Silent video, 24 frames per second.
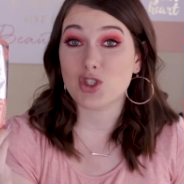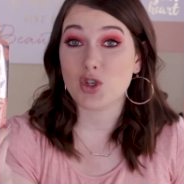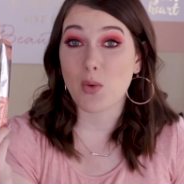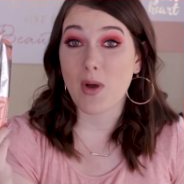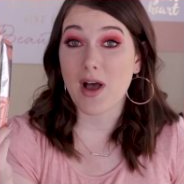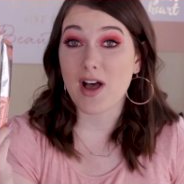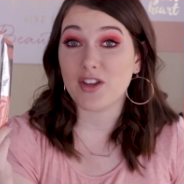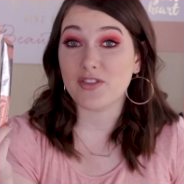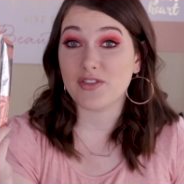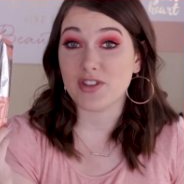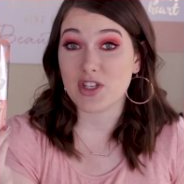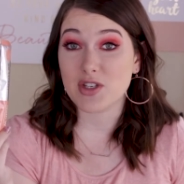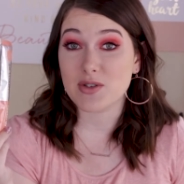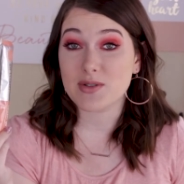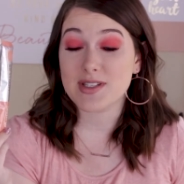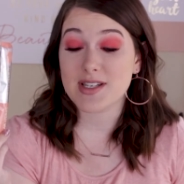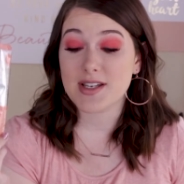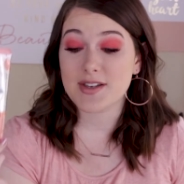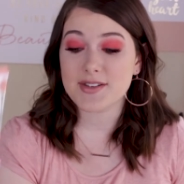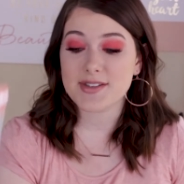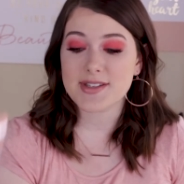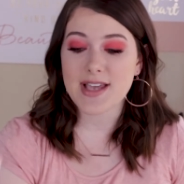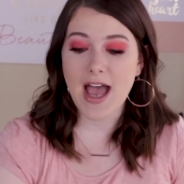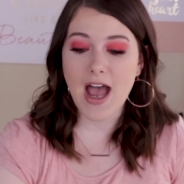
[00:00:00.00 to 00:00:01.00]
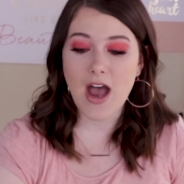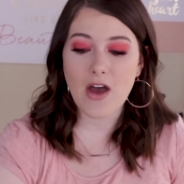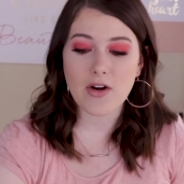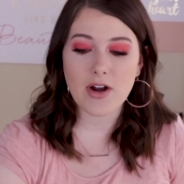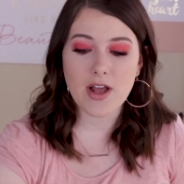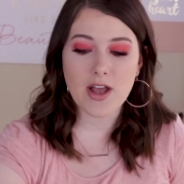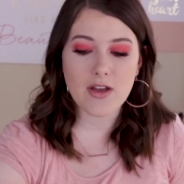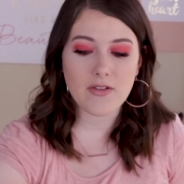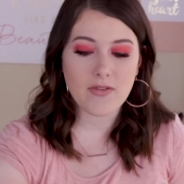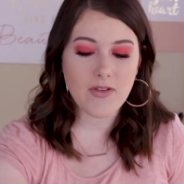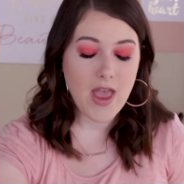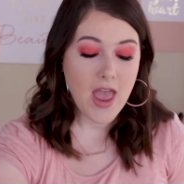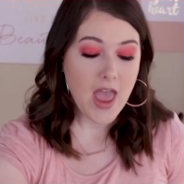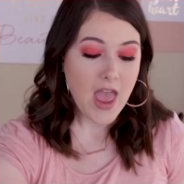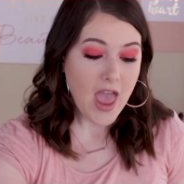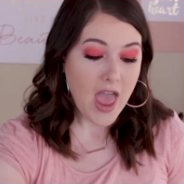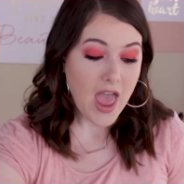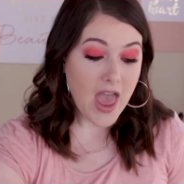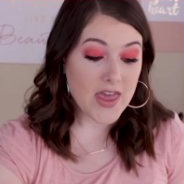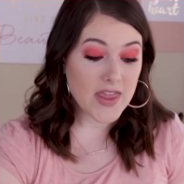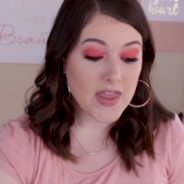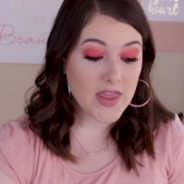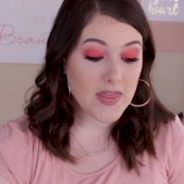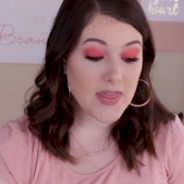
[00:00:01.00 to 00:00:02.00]
12 uses out of.
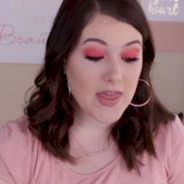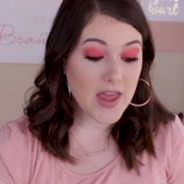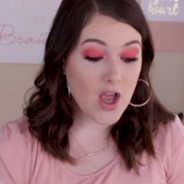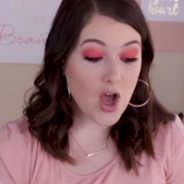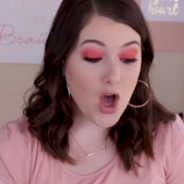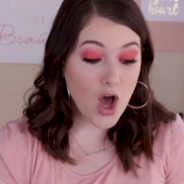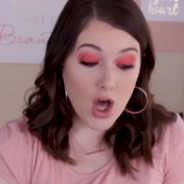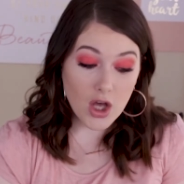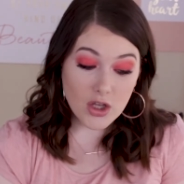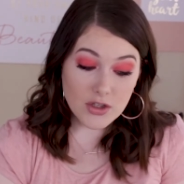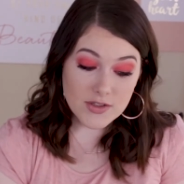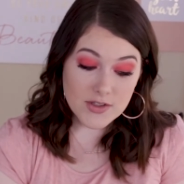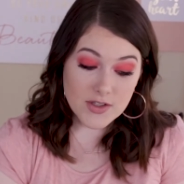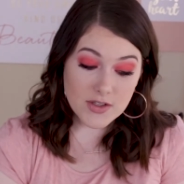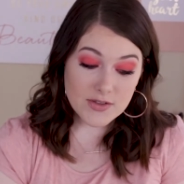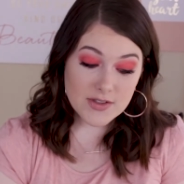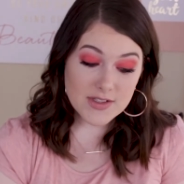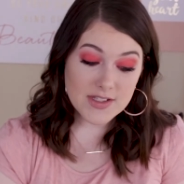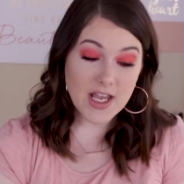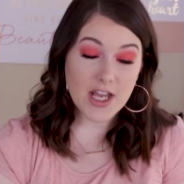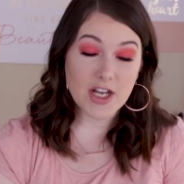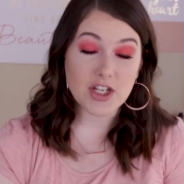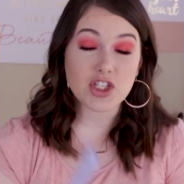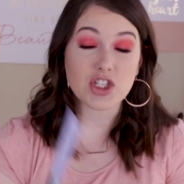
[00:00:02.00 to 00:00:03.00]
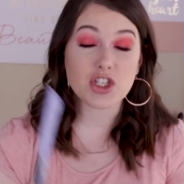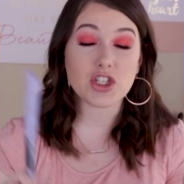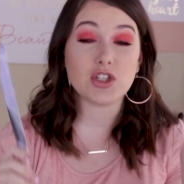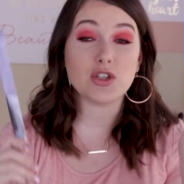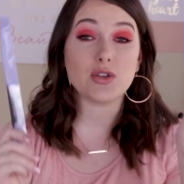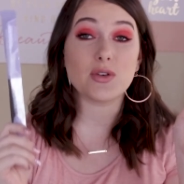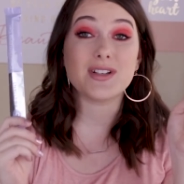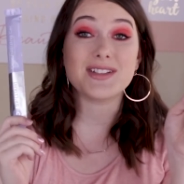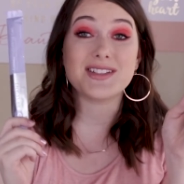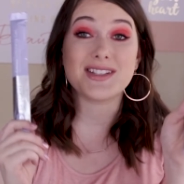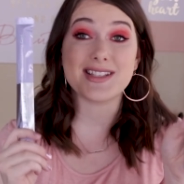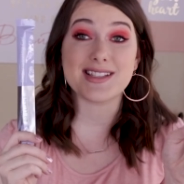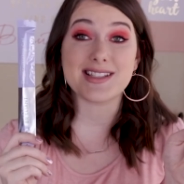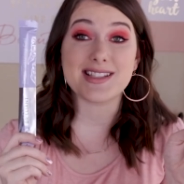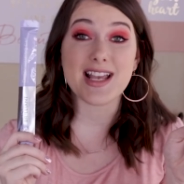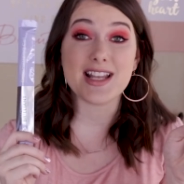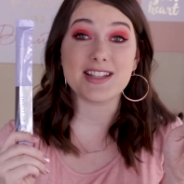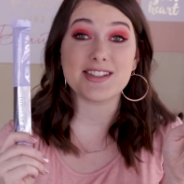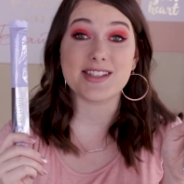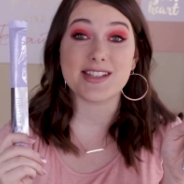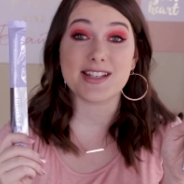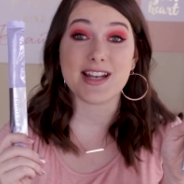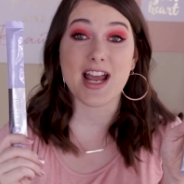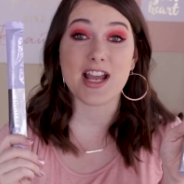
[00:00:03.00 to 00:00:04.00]
And then they also send you
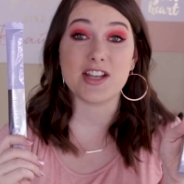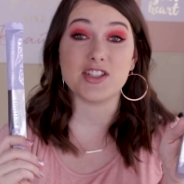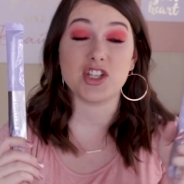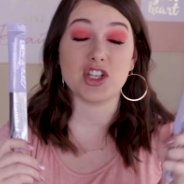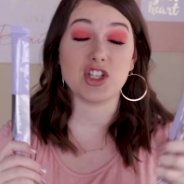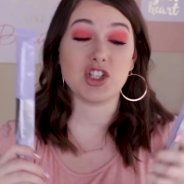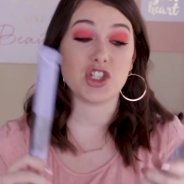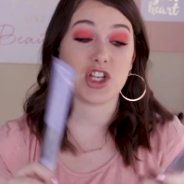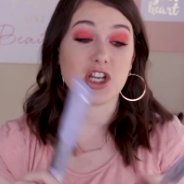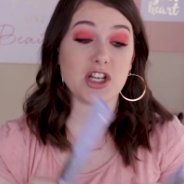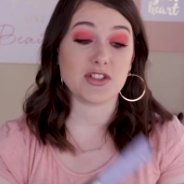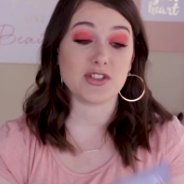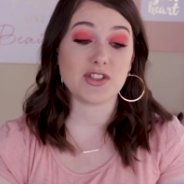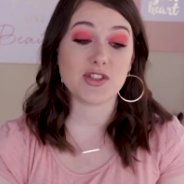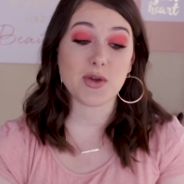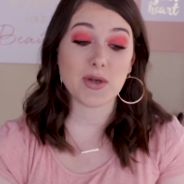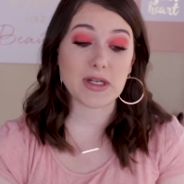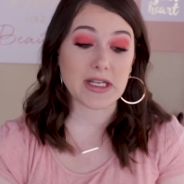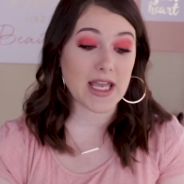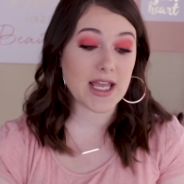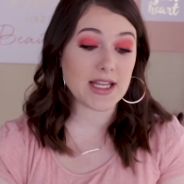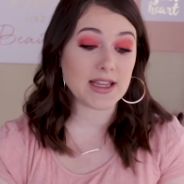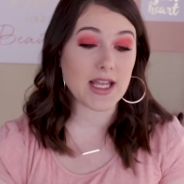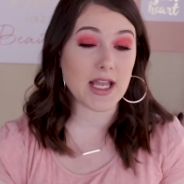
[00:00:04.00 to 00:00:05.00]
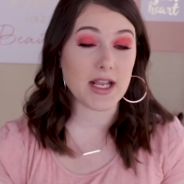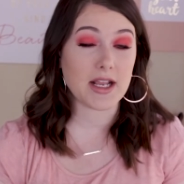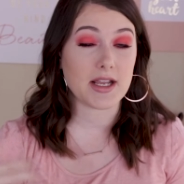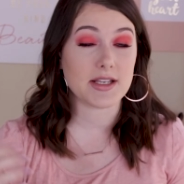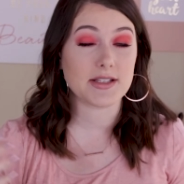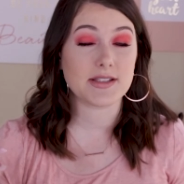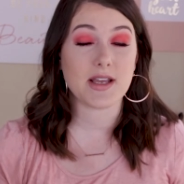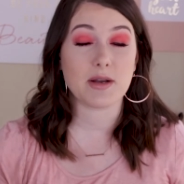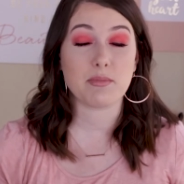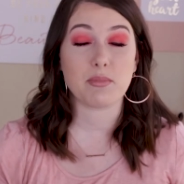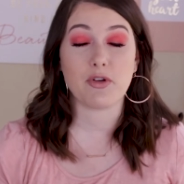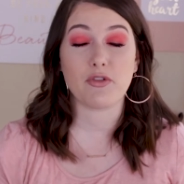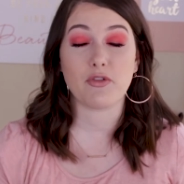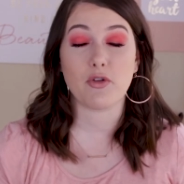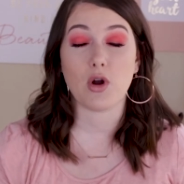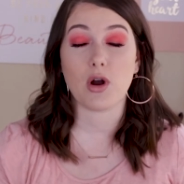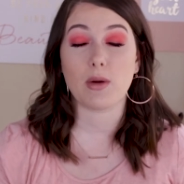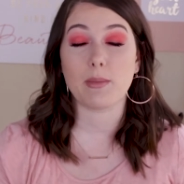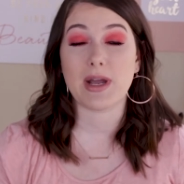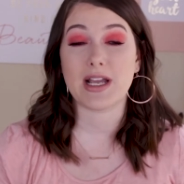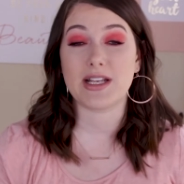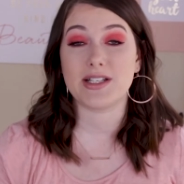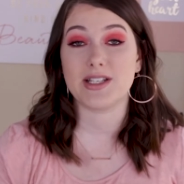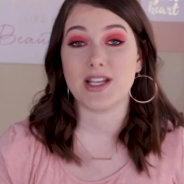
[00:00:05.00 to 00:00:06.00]
desensitizing gel. So again, like I said before,
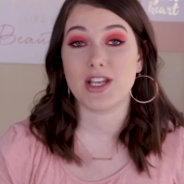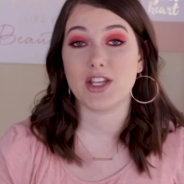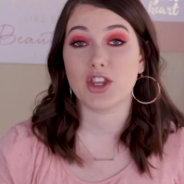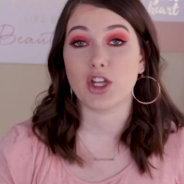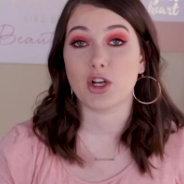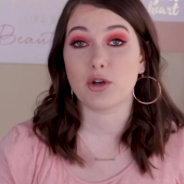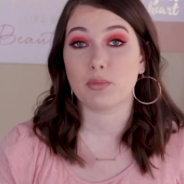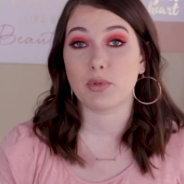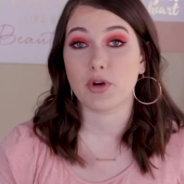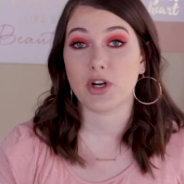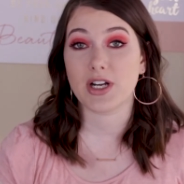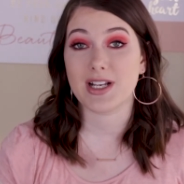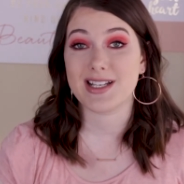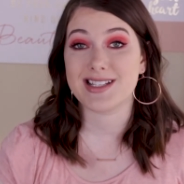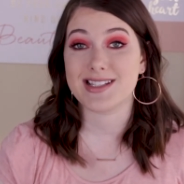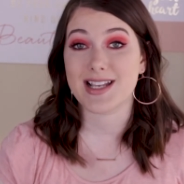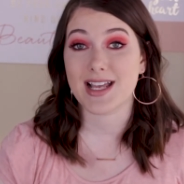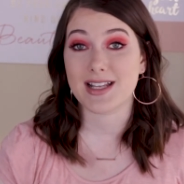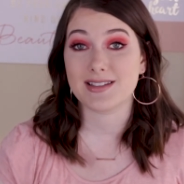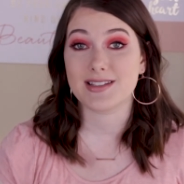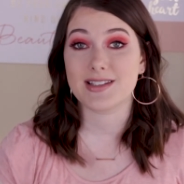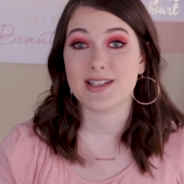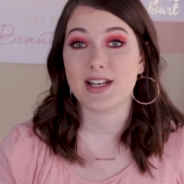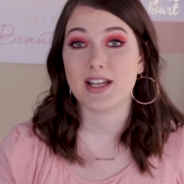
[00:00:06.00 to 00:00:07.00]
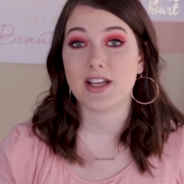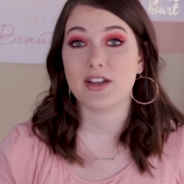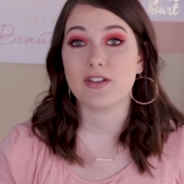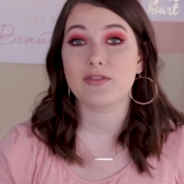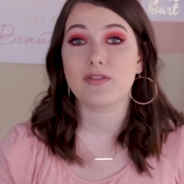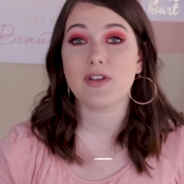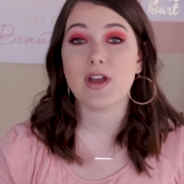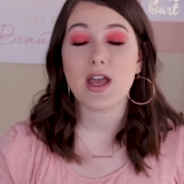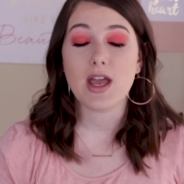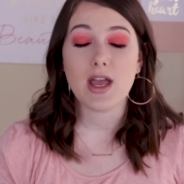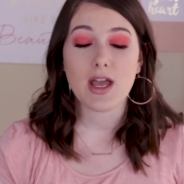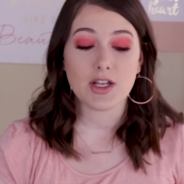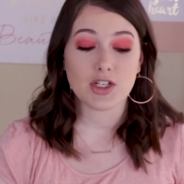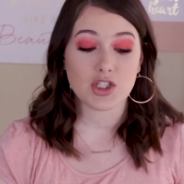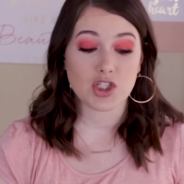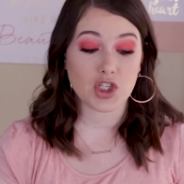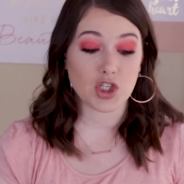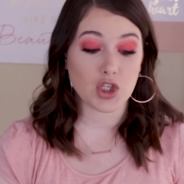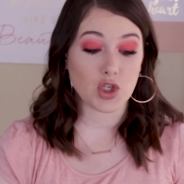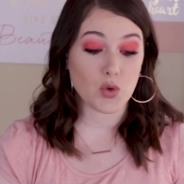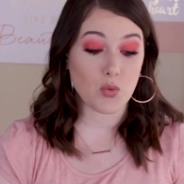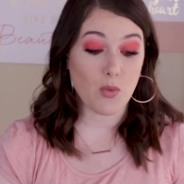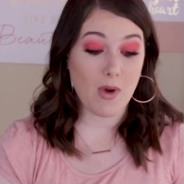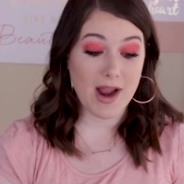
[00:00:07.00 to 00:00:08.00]
my teeth are pretty sensitive
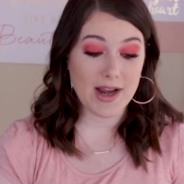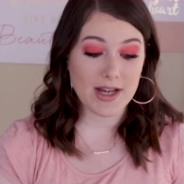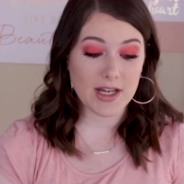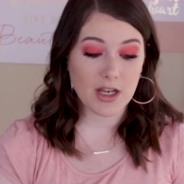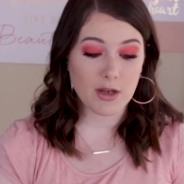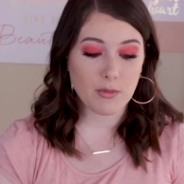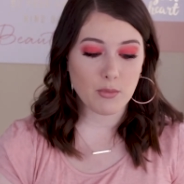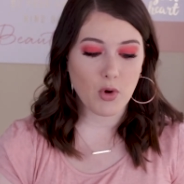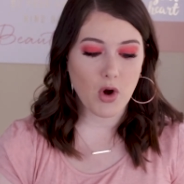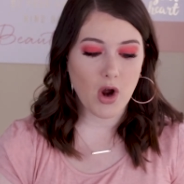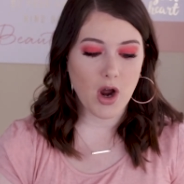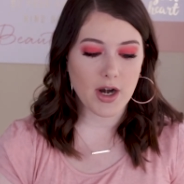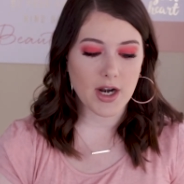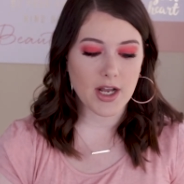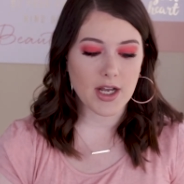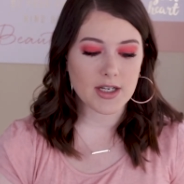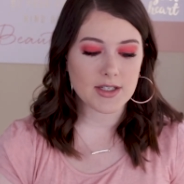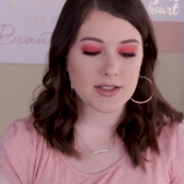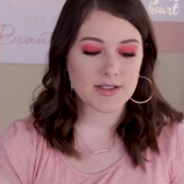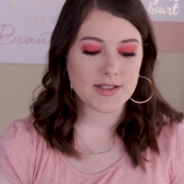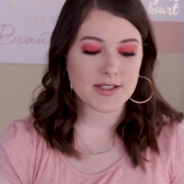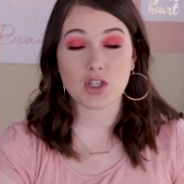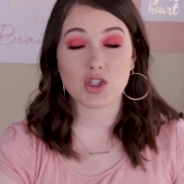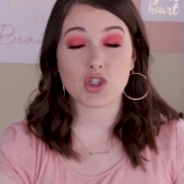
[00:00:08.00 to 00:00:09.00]
to whitening products.